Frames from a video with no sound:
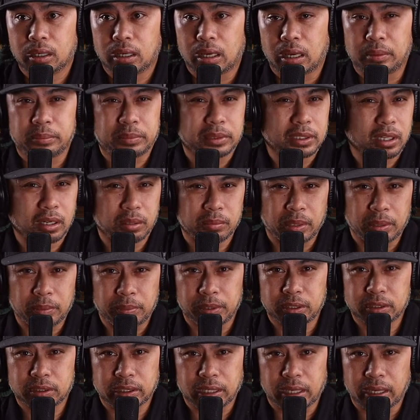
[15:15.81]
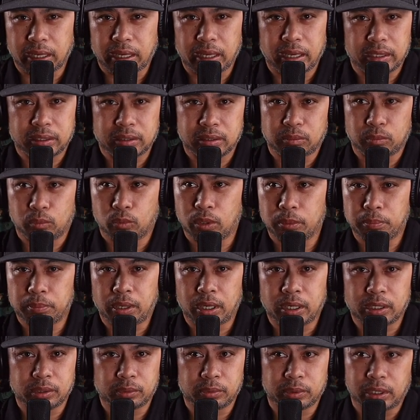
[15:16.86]
I mean, on my birthday, I had one
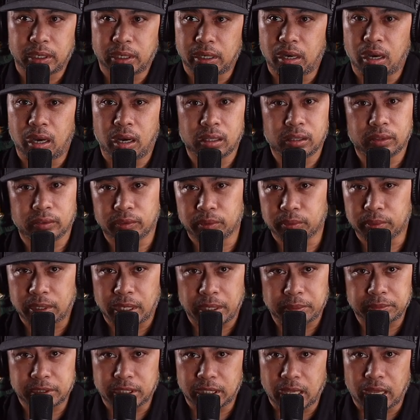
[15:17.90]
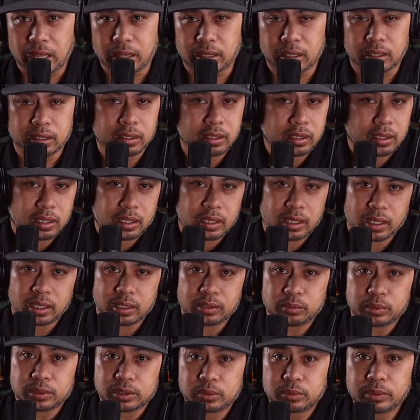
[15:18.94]
party where all of them came together, and
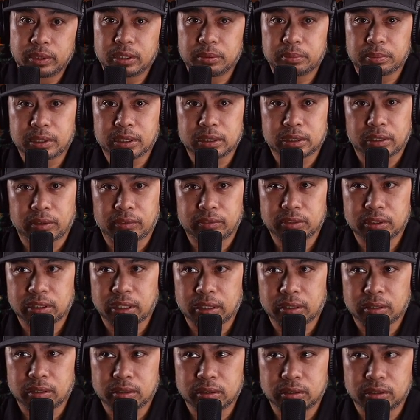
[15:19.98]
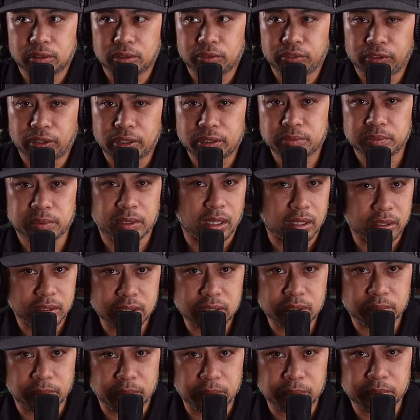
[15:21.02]
it was weird because everyone's like, "You're friends with all
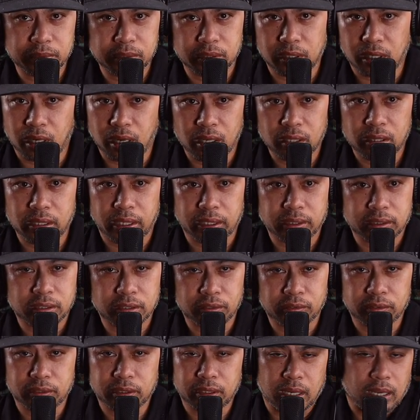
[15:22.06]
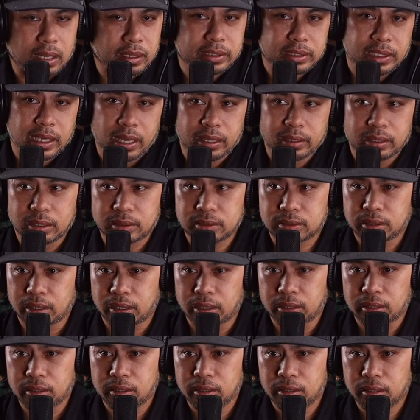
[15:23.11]
these people." They're all like, uh, "Yeah, that's
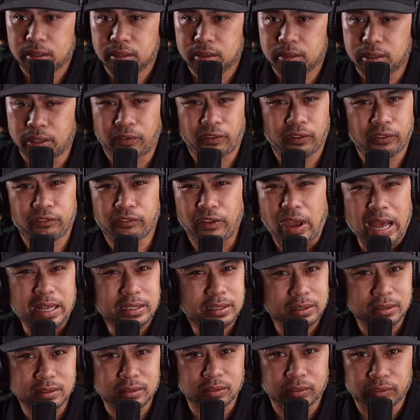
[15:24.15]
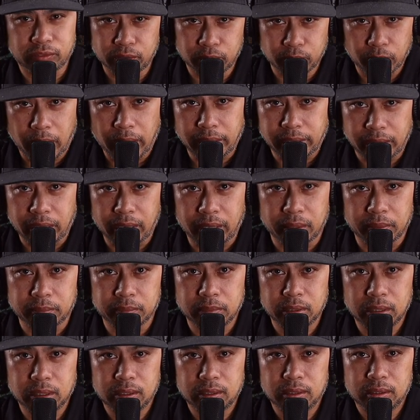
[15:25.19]
like different facets of who I am,"
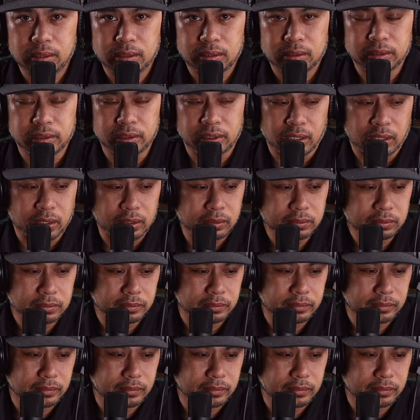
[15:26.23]
you know.